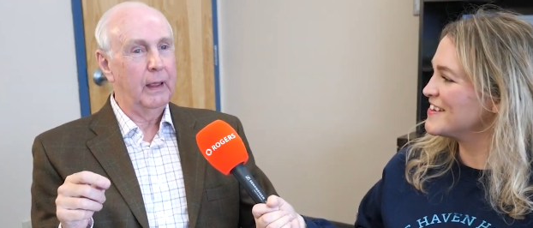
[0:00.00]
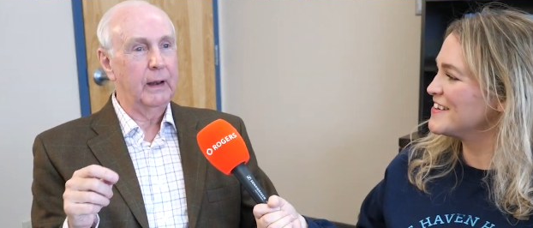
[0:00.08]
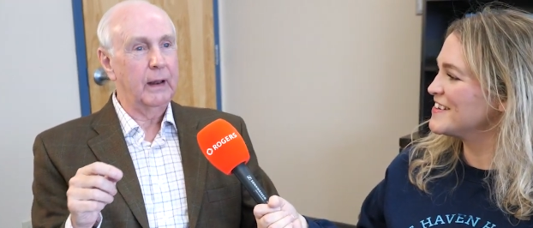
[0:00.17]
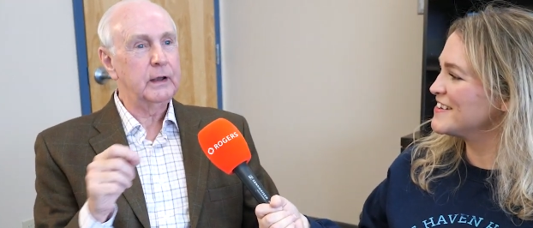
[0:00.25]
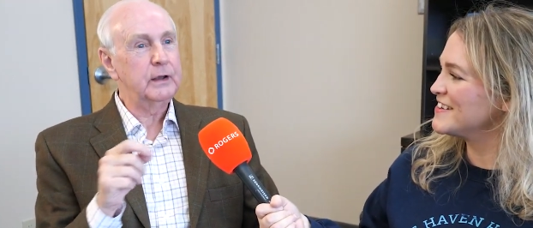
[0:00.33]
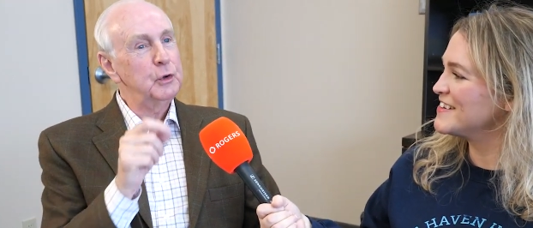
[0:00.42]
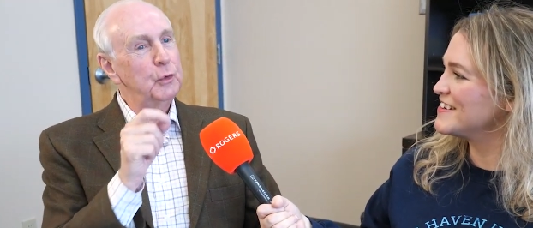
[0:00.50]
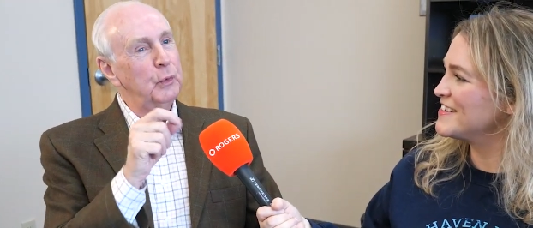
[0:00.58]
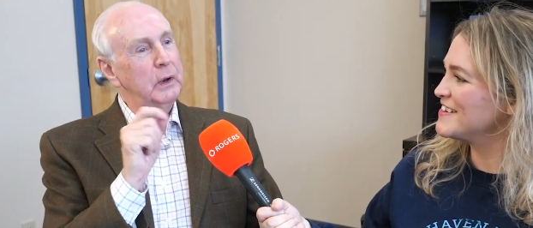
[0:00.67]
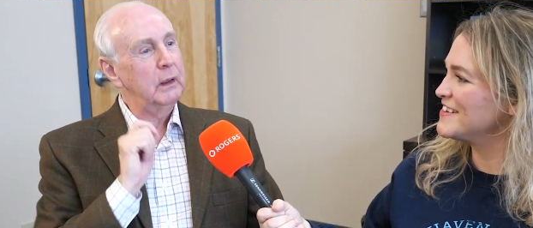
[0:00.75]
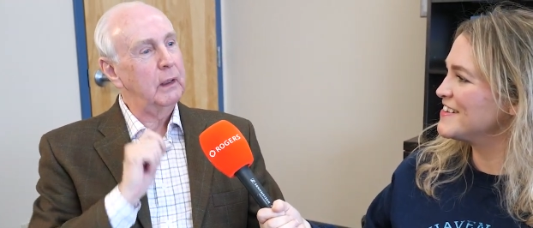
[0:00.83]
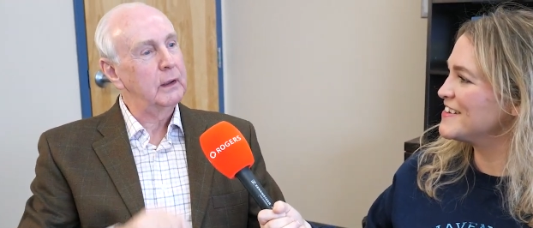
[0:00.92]
Speaker 1: and I didn't
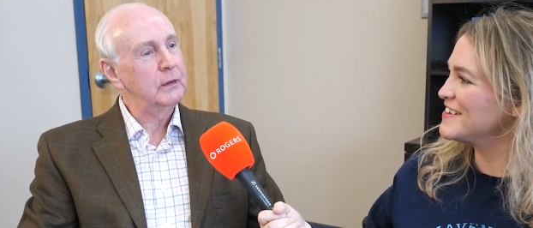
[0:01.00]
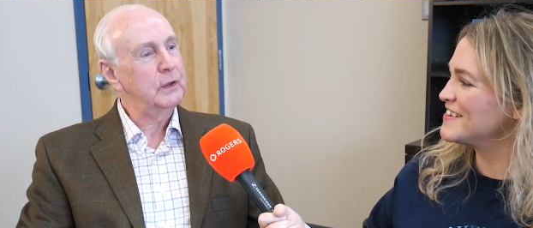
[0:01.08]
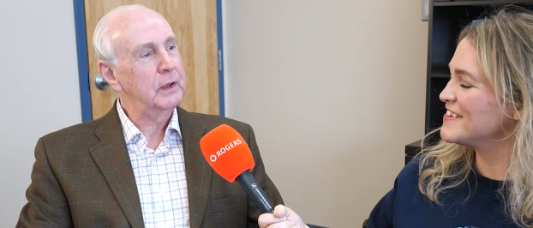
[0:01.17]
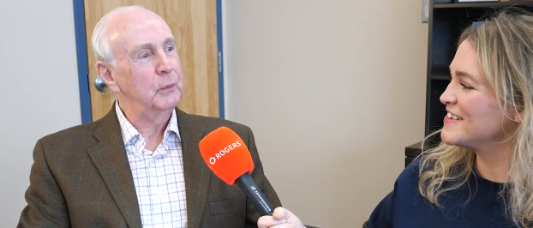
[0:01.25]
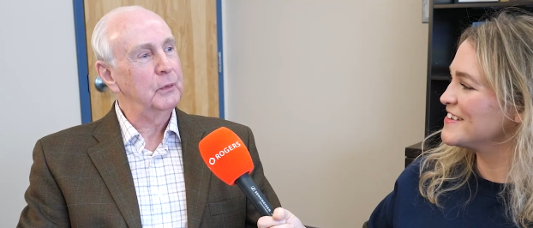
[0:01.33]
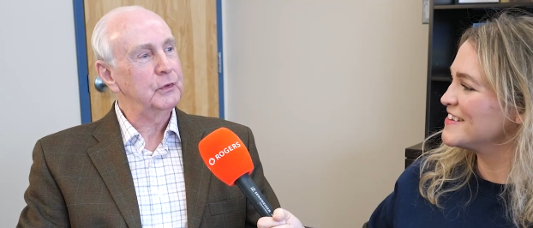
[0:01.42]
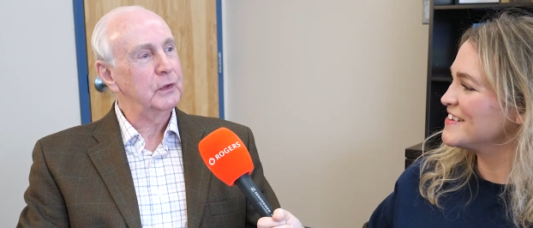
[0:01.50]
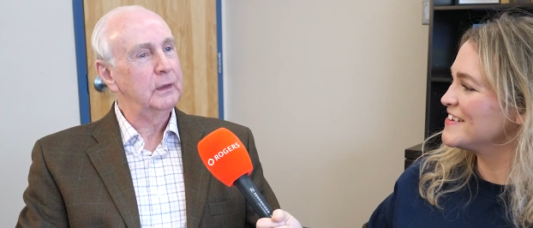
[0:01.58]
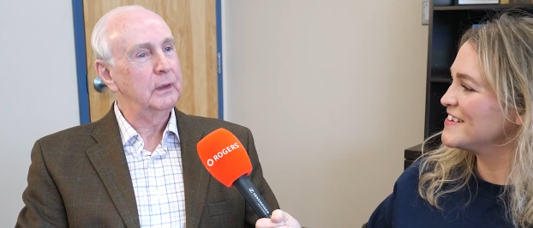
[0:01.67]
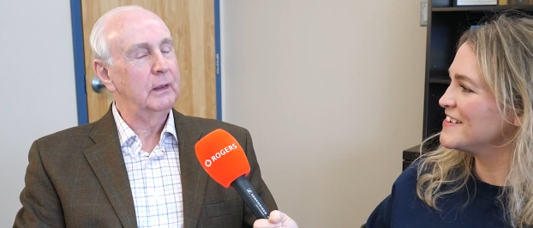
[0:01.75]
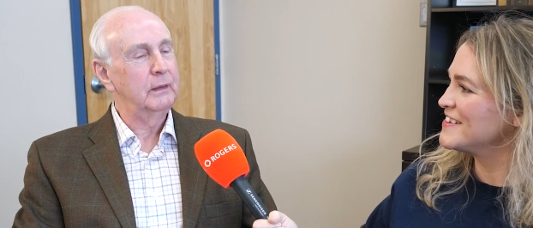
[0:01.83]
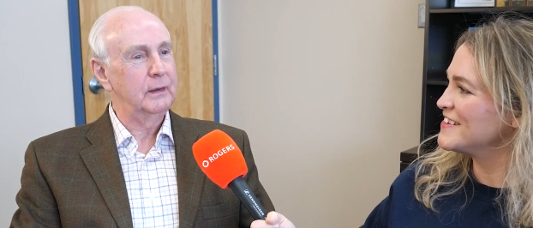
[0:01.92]
realize he was
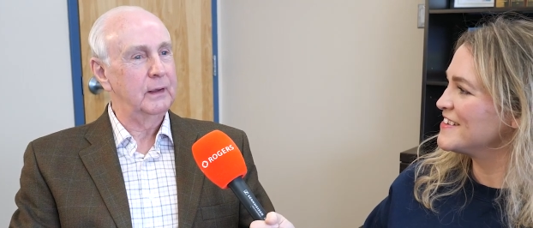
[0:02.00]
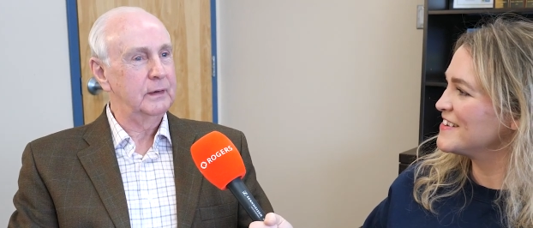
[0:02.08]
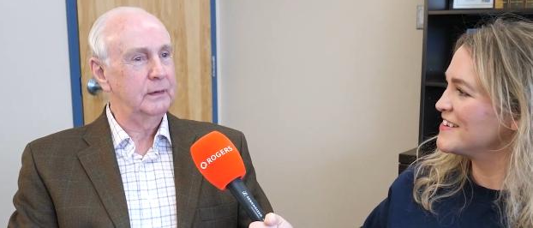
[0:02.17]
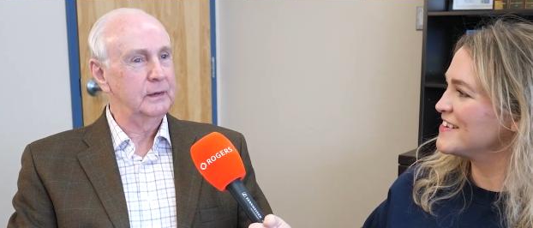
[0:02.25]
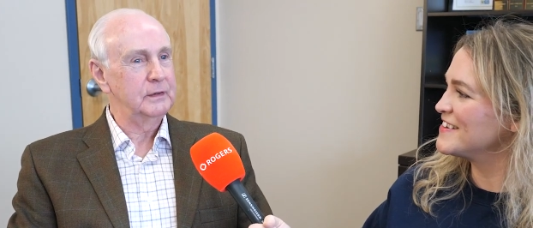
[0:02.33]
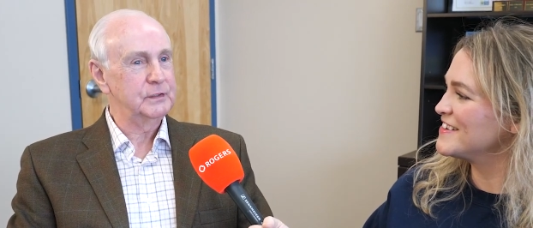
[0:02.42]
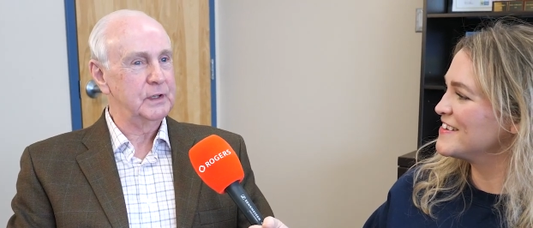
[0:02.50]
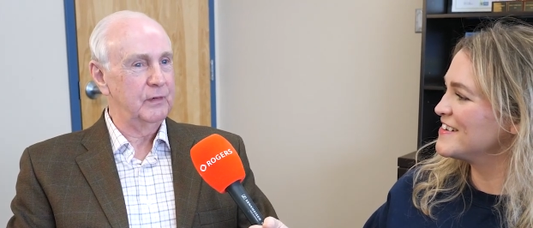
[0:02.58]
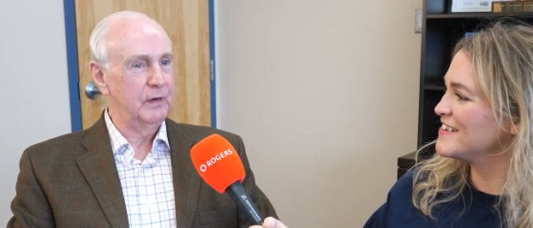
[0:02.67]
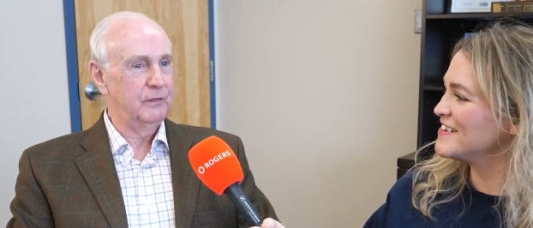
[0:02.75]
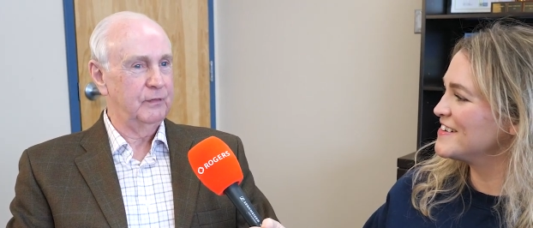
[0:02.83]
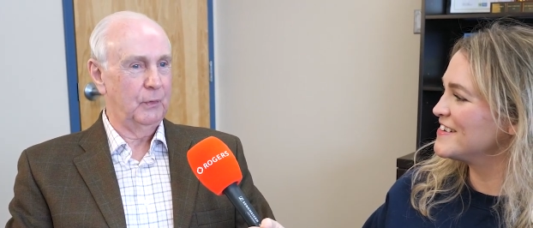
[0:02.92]
in the
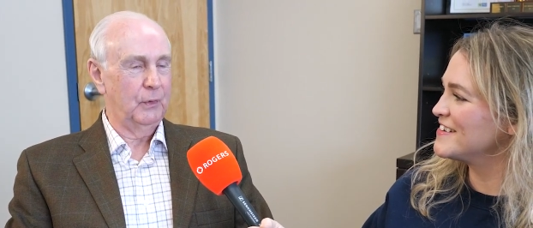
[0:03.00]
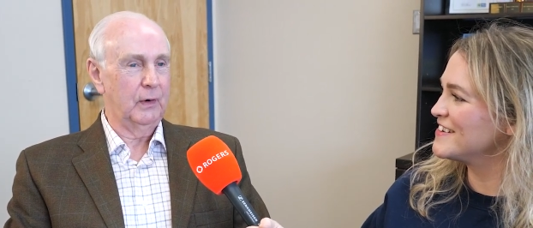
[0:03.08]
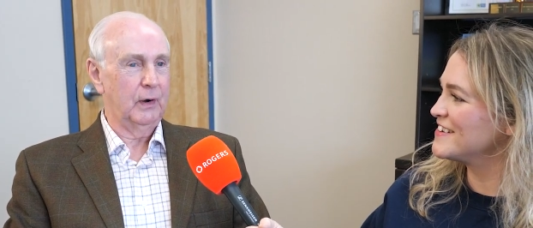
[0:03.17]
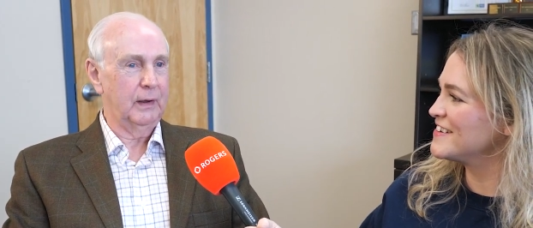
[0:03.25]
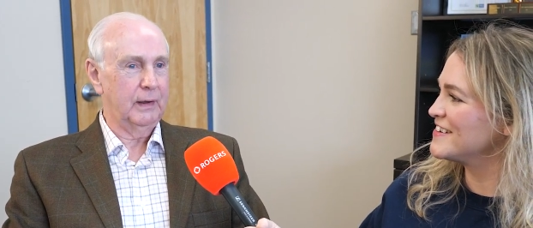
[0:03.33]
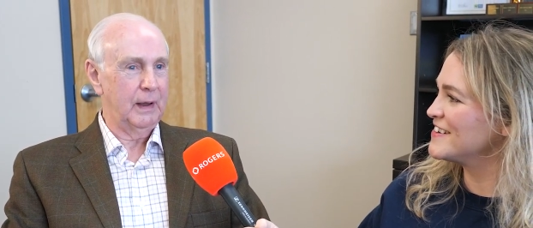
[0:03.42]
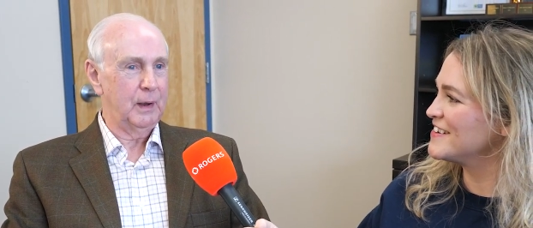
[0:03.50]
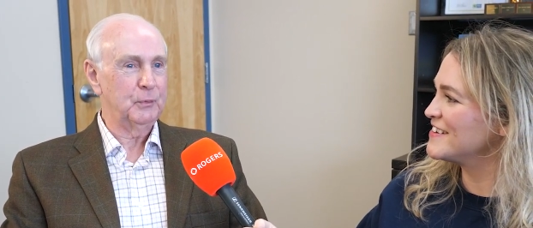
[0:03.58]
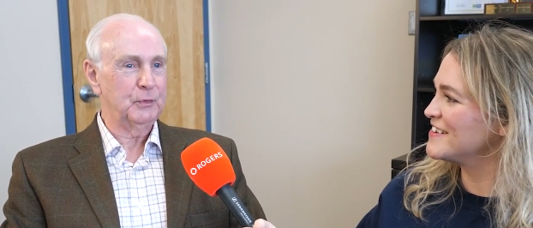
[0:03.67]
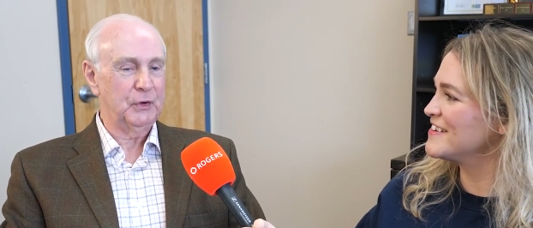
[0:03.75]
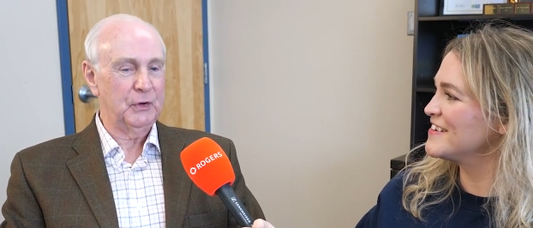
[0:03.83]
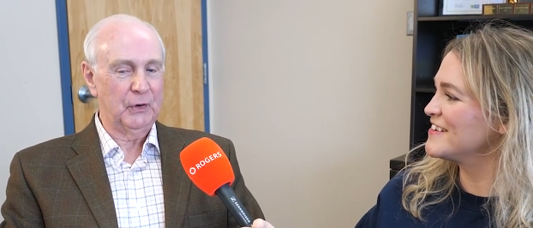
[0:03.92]
1974
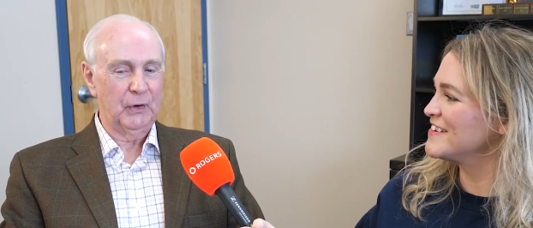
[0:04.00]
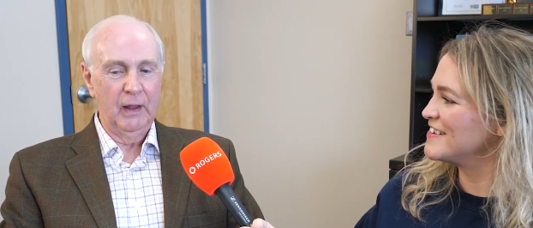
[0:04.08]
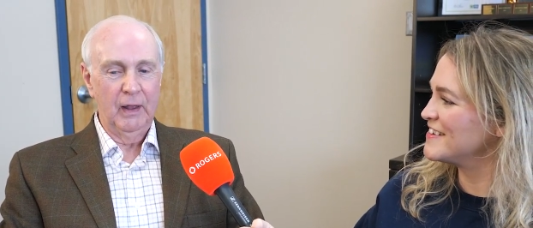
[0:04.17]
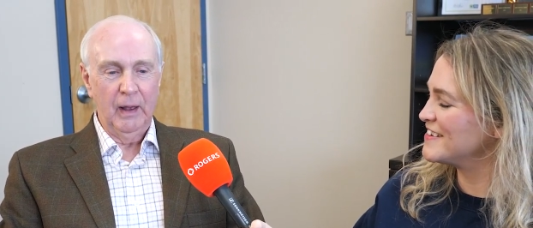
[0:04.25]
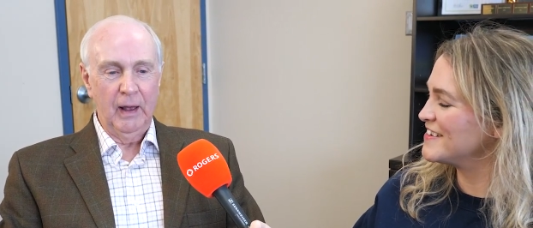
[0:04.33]
games here.